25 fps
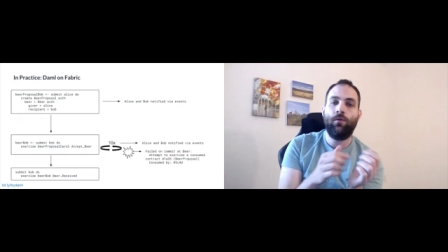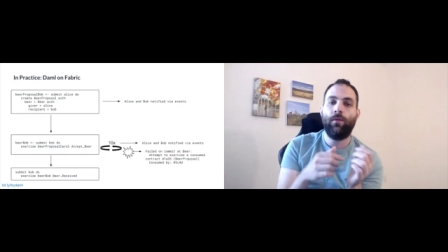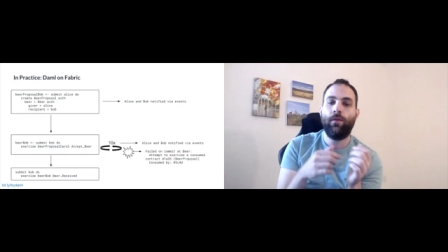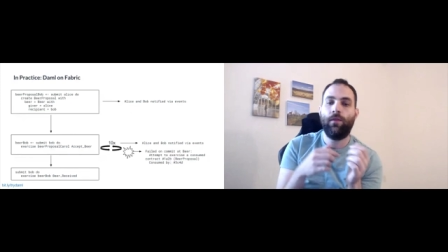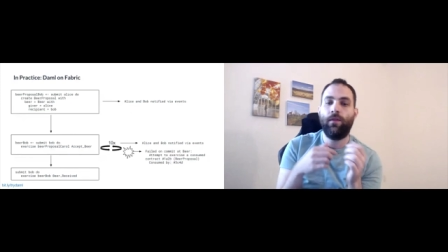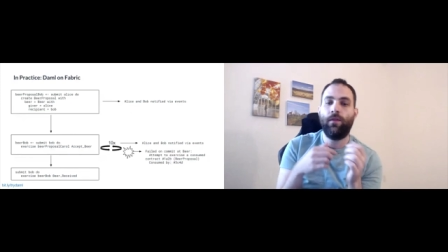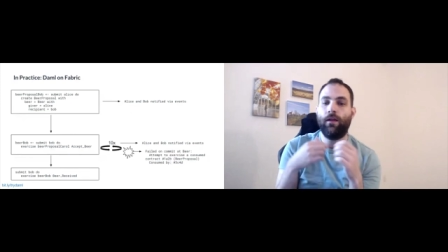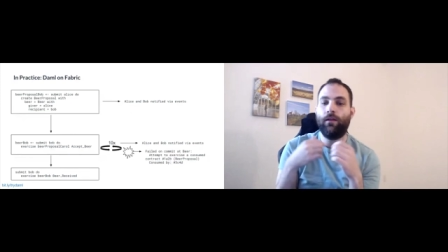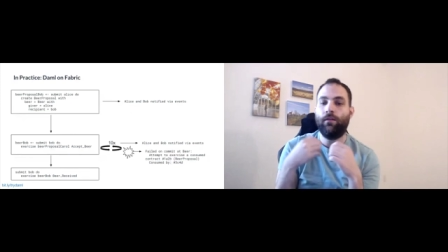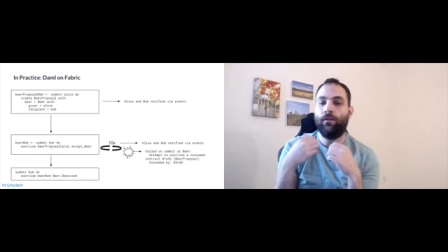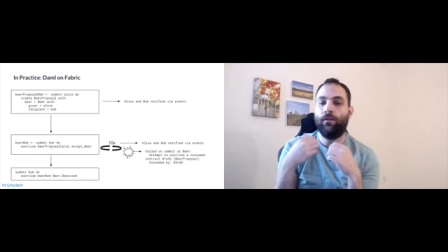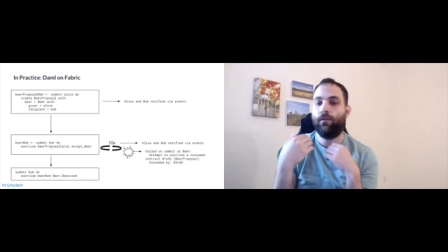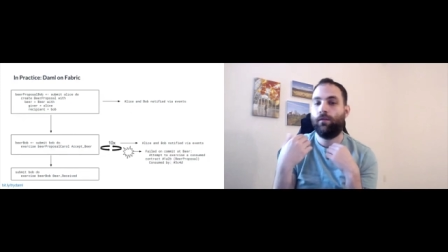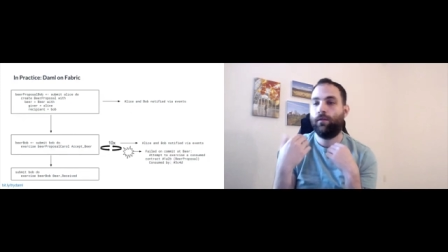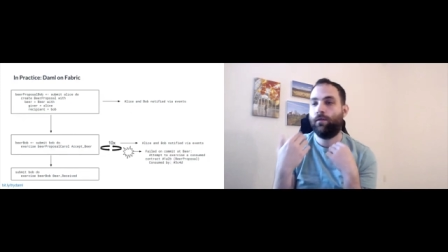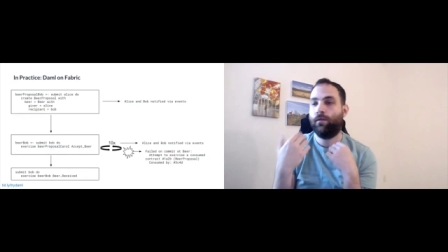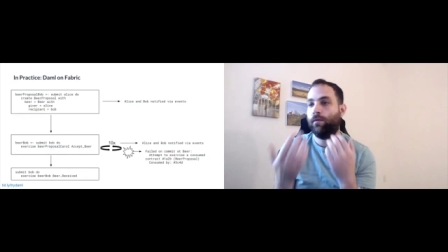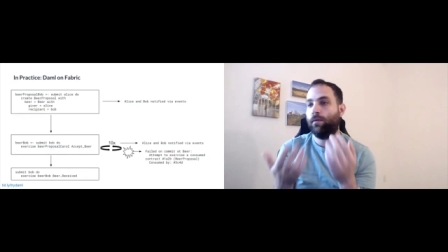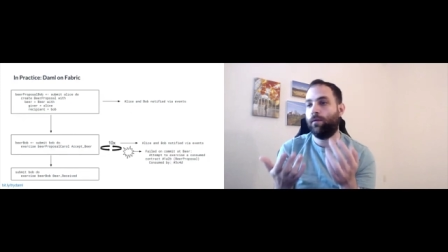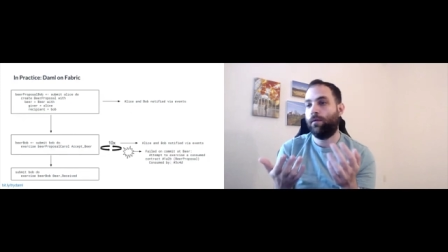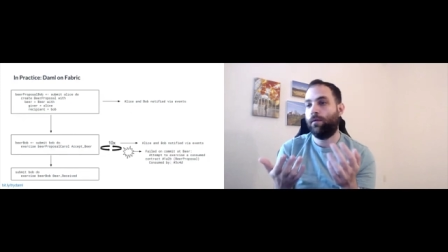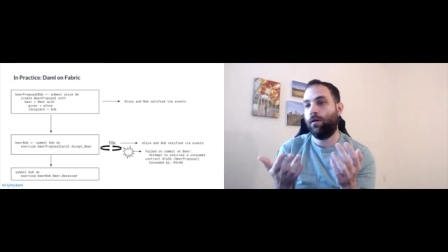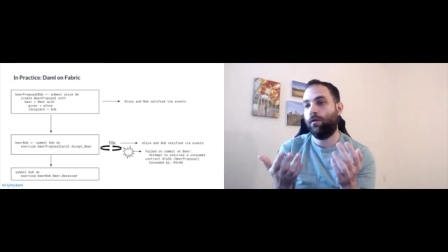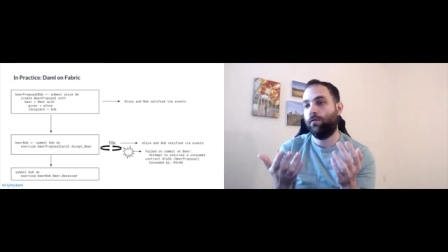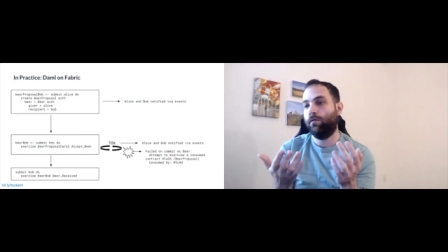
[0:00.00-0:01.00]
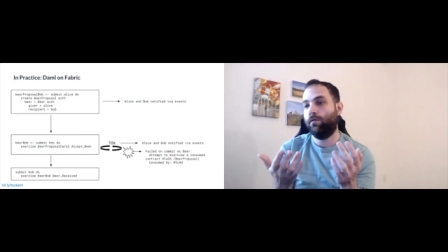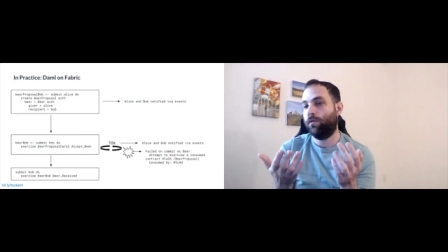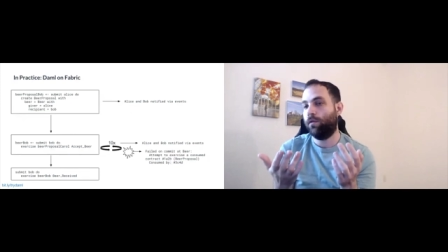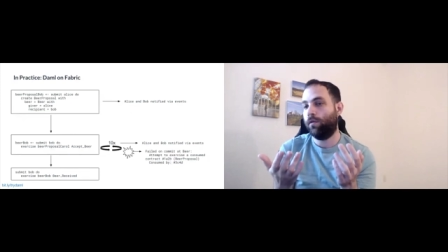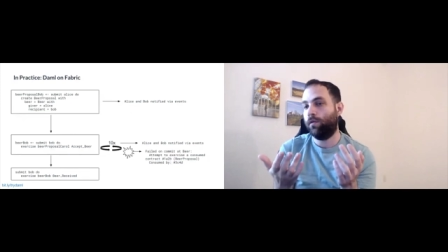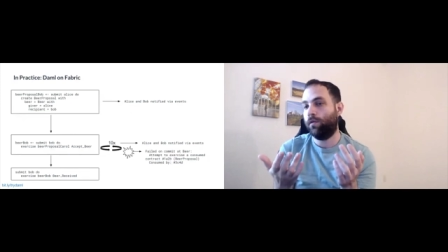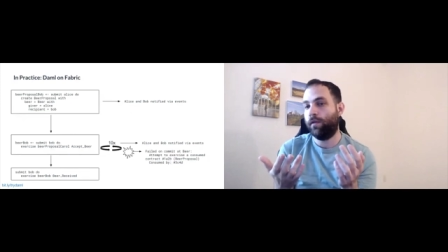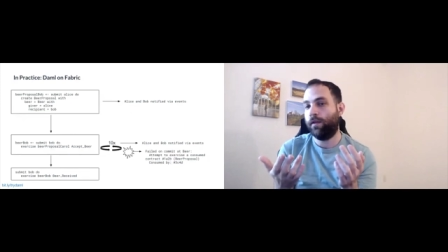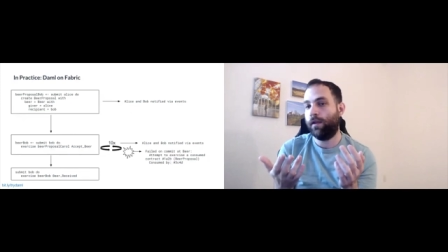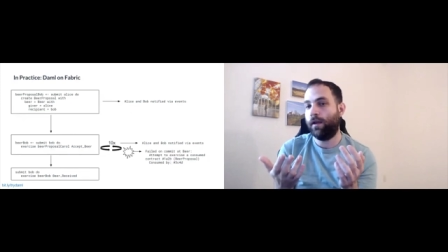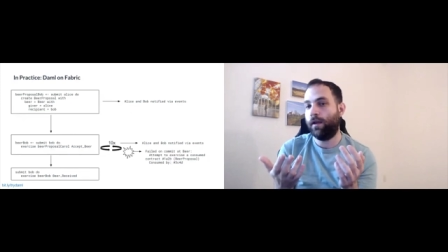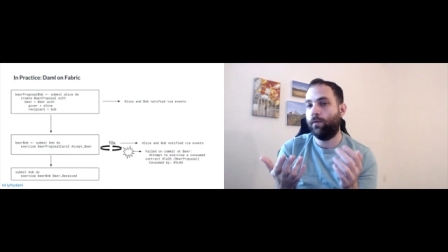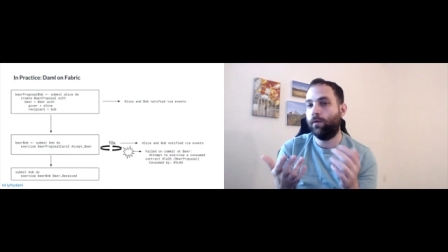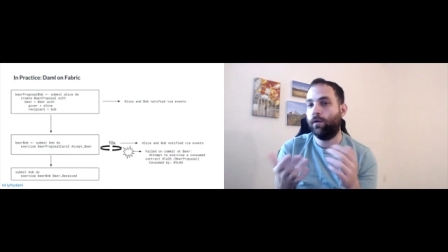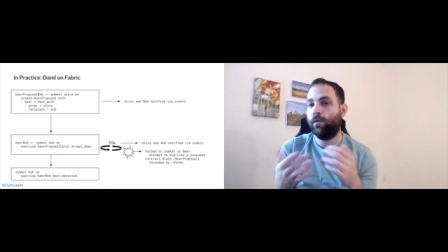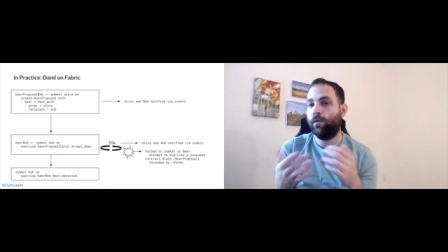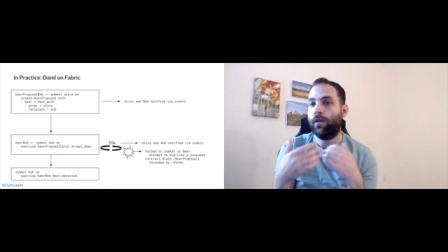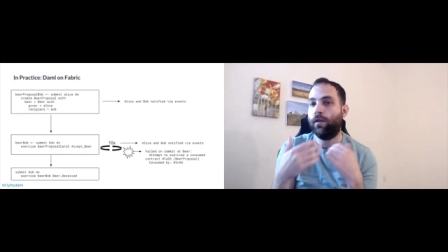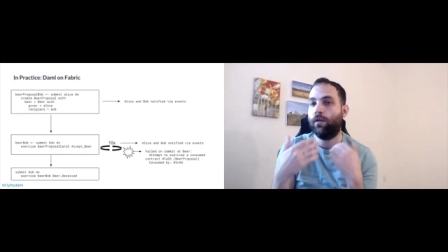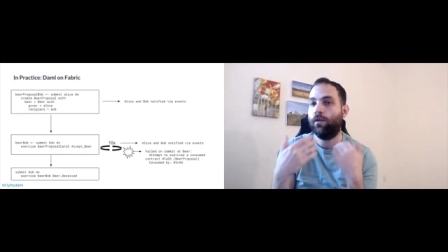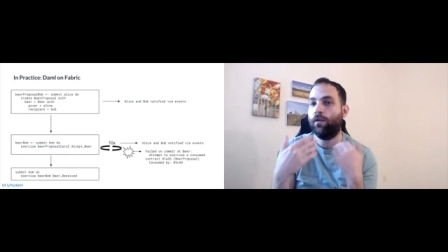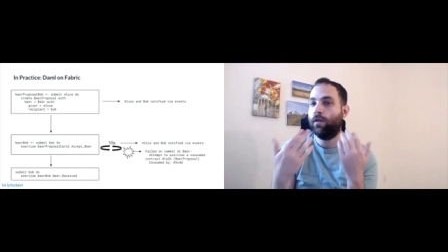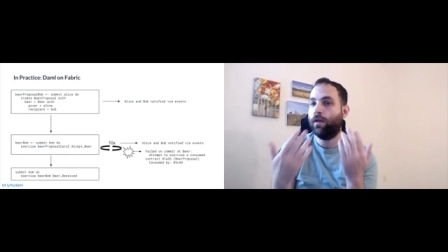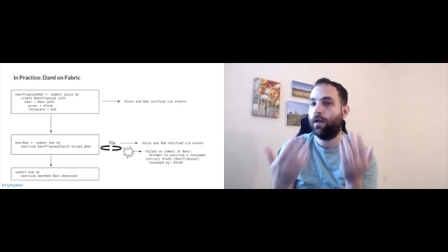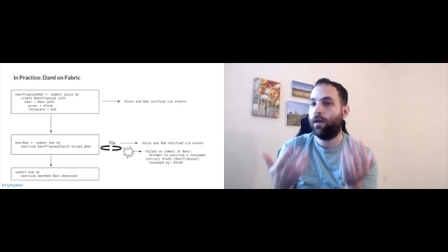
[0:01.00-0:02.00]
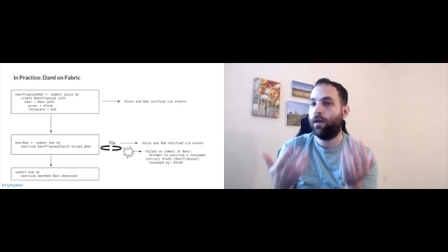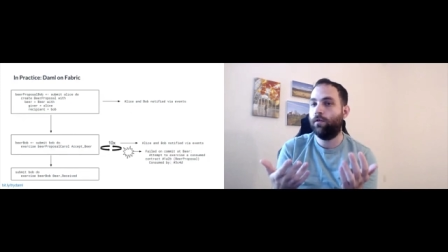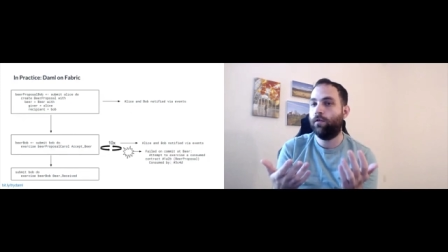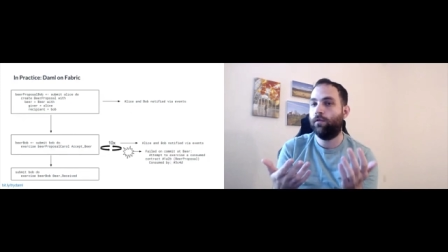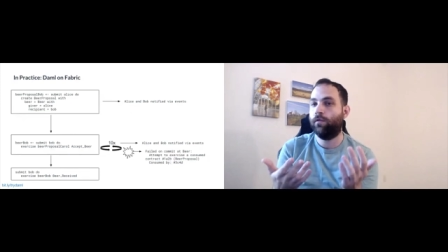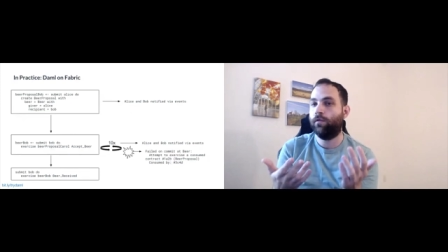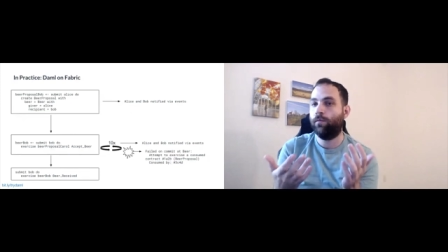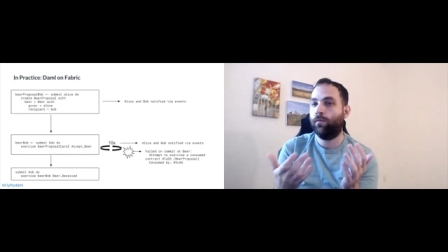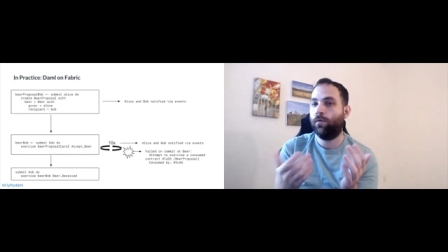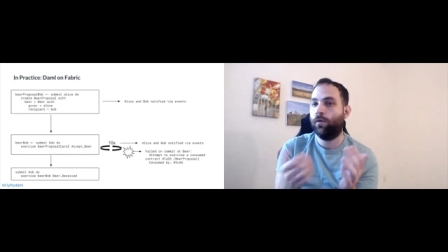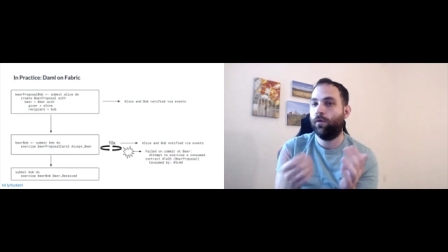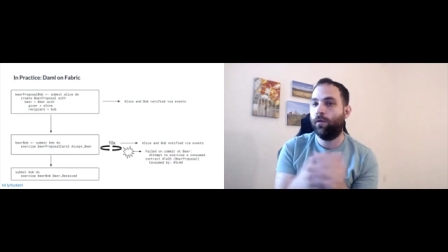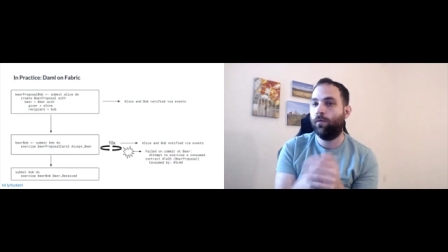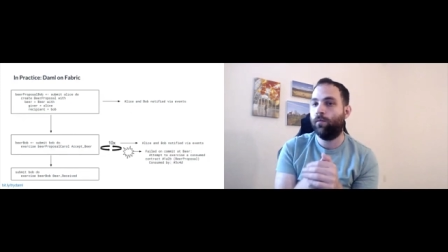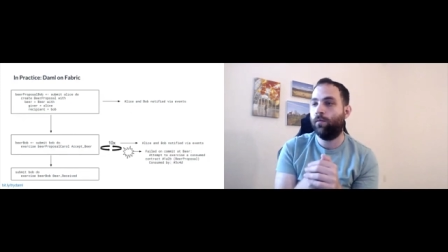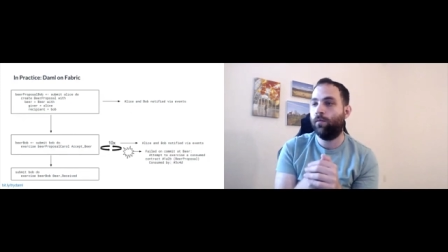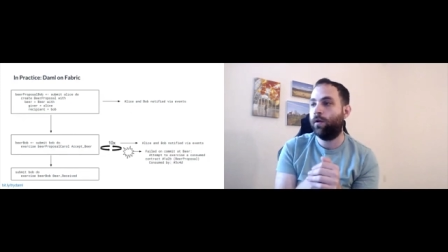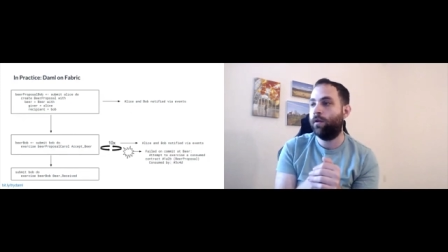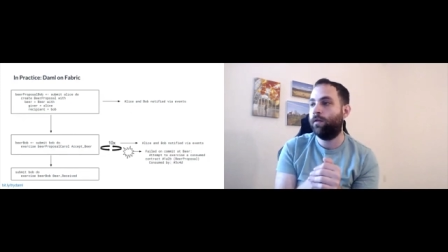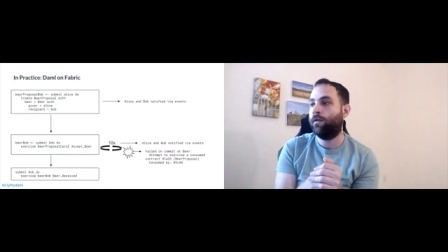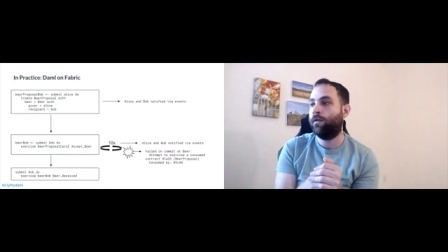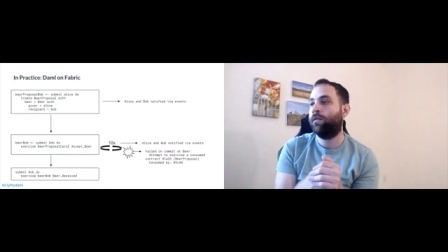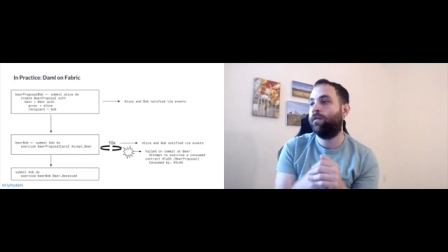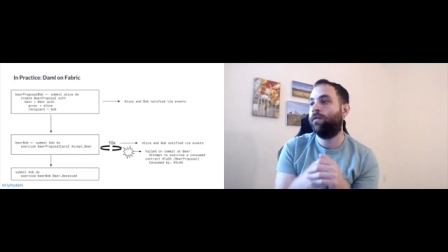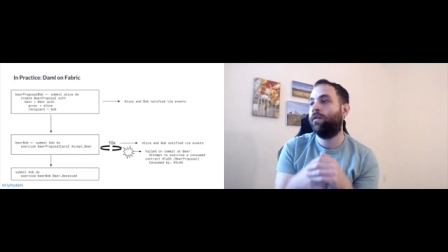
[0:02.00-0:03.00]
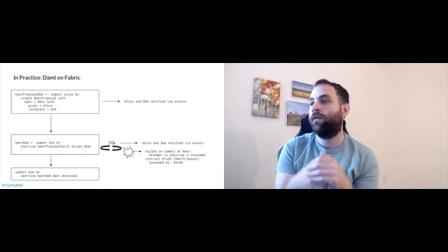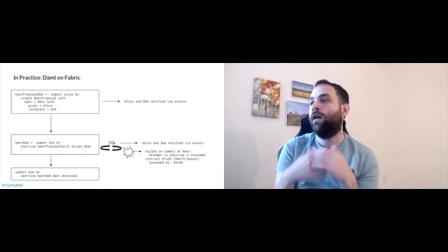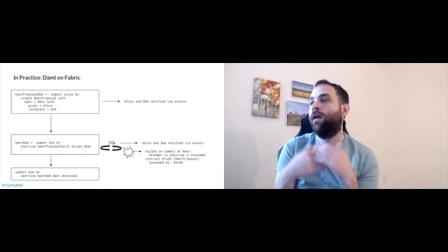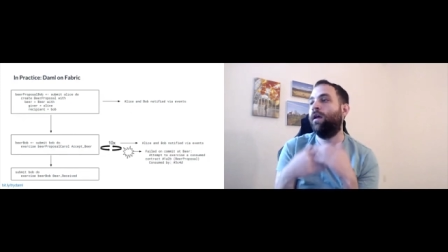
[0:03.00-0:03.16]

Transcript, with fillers: but that's a rule of the network that you can't use it more than once,